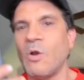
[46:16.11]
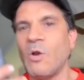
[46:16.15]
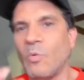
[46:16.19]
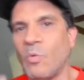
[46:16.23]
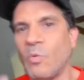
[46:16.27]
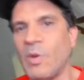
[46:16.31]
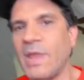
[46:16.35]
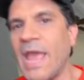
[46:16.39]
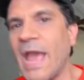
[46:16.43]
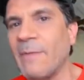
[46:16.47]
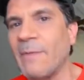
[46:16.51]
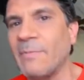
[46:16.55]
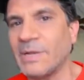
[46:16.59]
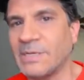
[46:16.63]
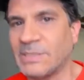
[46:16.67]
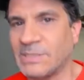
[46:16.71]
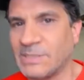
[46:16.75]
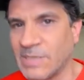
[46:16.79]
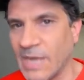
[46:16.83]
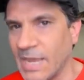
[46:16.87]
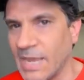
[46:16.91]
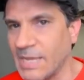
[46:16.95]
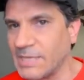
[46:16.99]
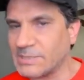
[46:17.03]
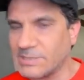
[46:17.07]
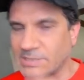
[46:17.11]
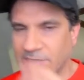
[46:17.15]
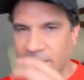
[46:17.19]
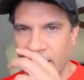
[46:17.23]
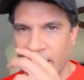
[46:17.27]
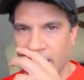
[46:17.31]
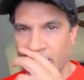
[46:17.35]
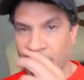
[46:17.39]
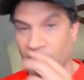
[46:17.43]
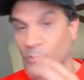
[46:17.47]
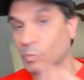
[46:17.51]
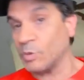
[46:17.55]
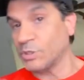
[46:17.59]
We have a dice
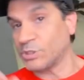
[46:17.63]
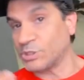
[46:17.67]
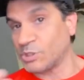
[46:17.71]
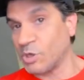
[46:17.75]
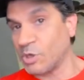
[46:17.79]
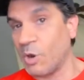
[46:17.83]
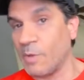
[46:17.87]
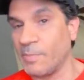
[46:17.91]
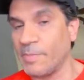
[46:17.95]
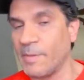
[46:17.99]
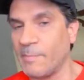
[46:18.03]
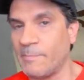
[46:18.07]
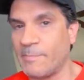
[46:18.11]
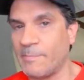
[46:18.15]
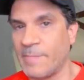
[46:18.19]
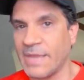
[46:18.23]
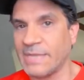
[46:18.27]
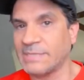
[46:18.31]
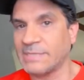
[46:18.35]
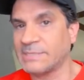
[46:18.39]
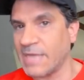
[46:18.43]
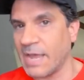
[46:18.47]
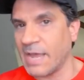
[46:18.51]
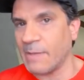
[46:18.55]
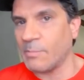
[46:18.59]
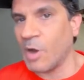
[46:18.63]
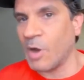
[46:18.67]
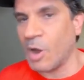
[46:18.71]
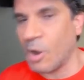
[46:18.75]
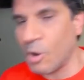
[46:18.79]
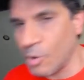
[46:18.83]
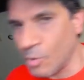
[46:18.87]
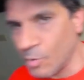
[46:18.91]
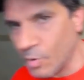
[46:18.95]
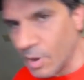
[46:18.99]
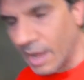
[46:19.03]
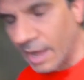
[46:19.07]
game, and we're showing the big demo